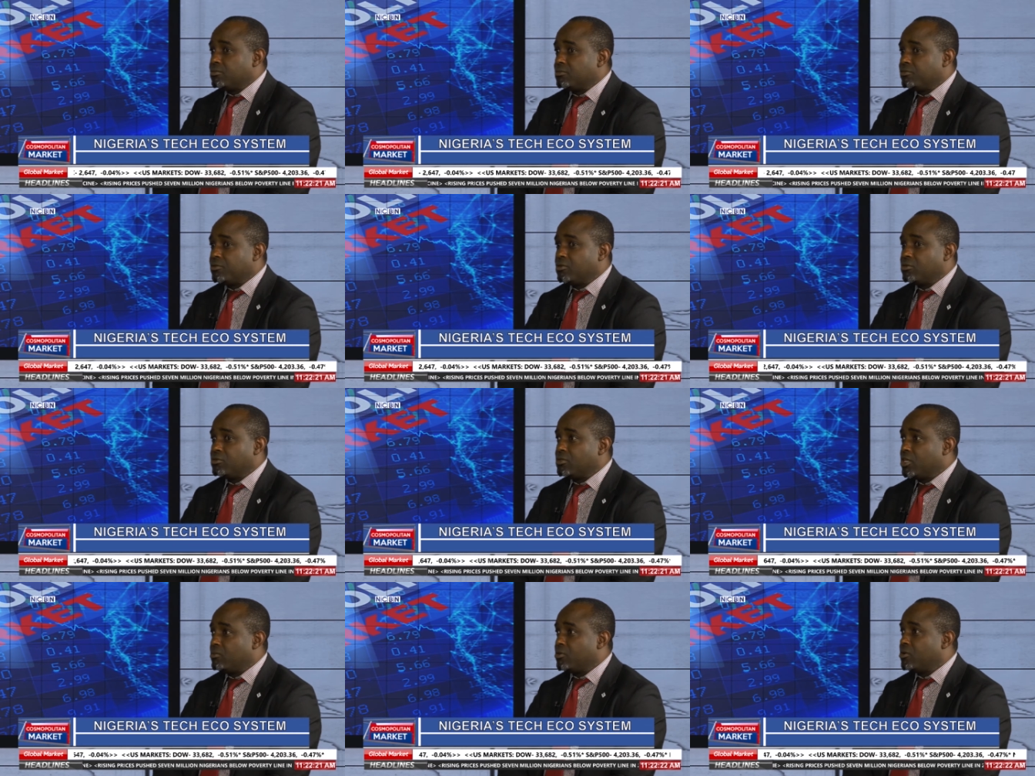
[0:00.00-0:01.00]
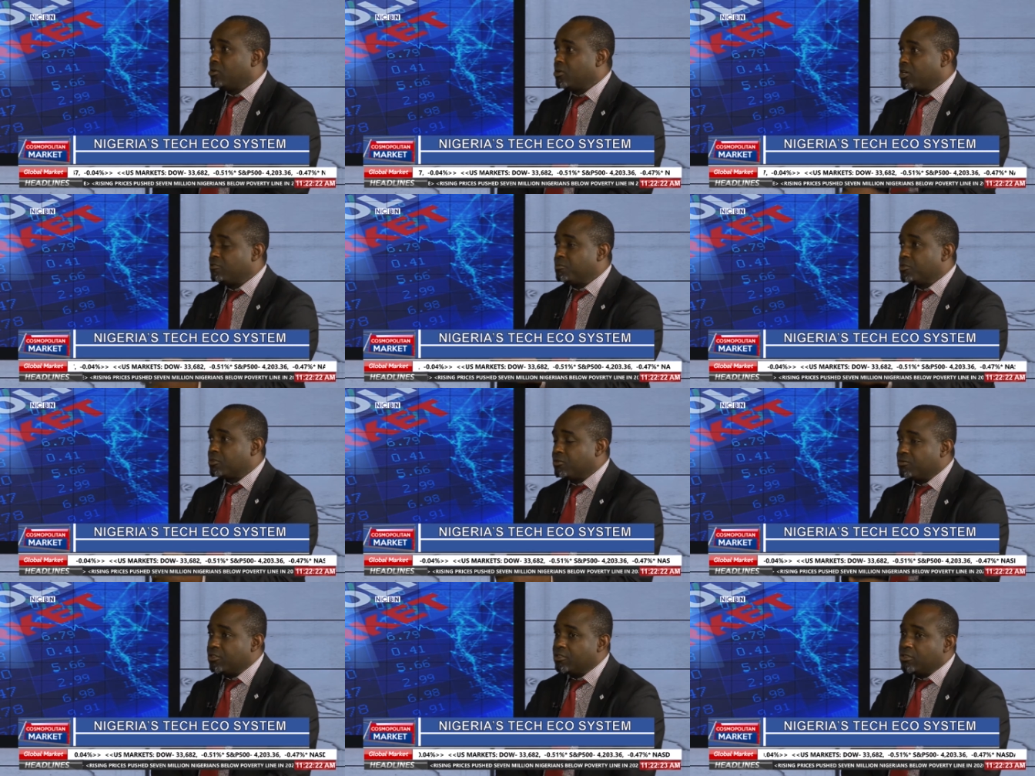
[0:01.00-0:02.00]
if you go to Yaba, where you have most of
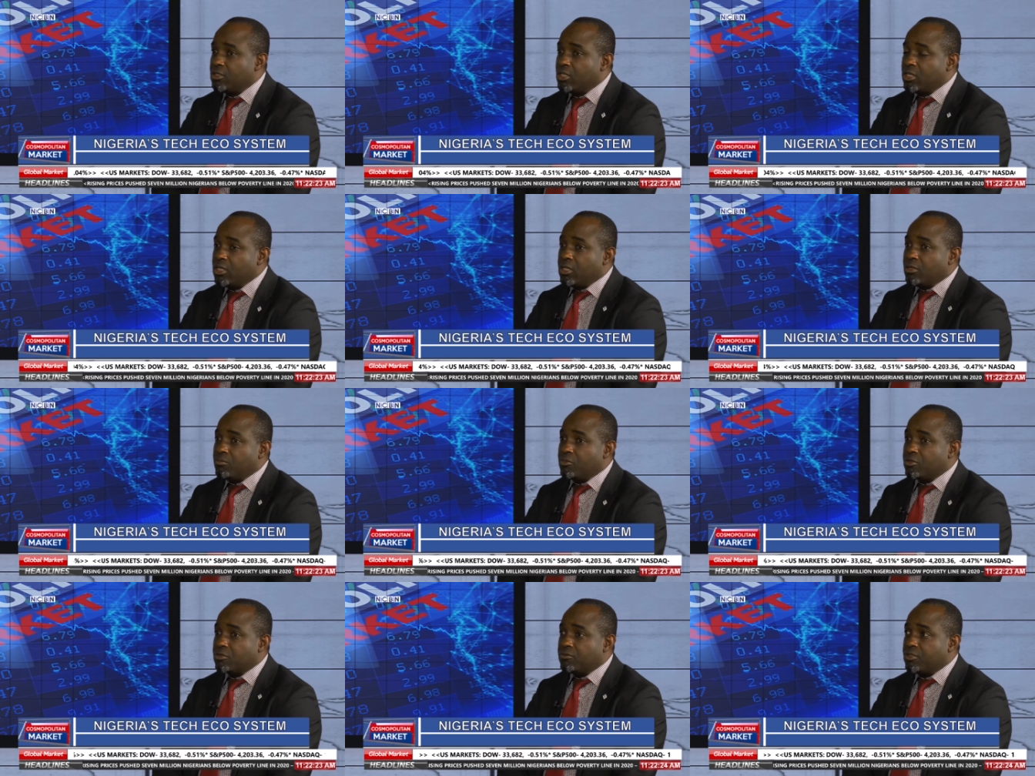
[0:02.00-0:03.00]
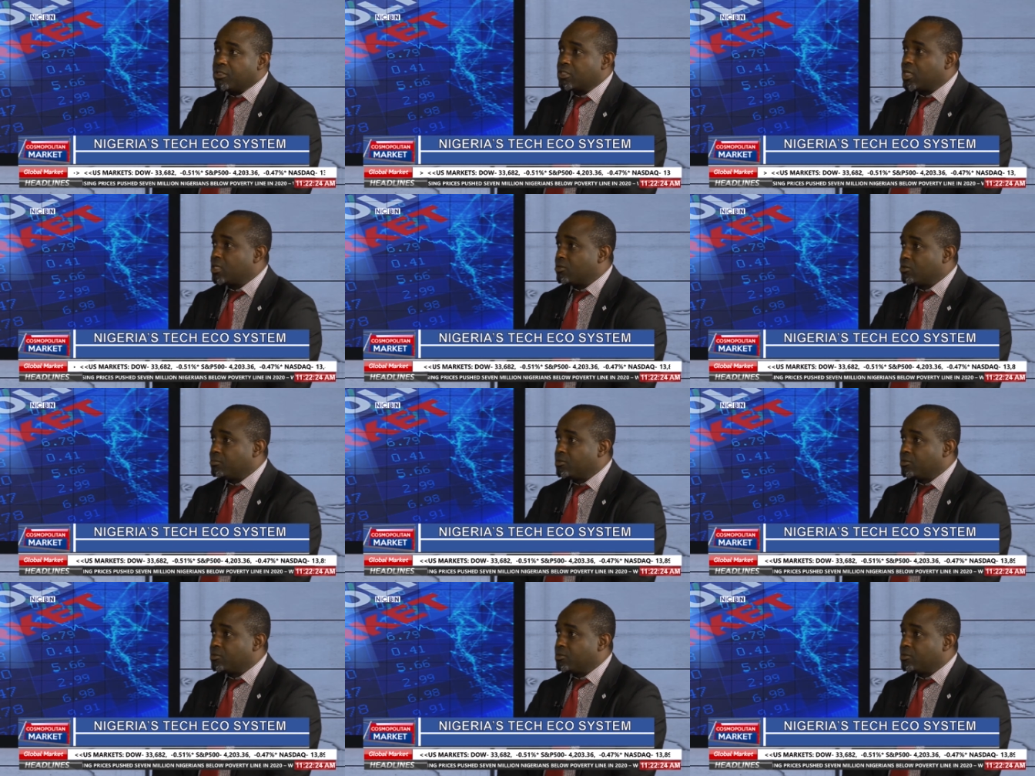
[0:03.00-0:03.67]
the startups.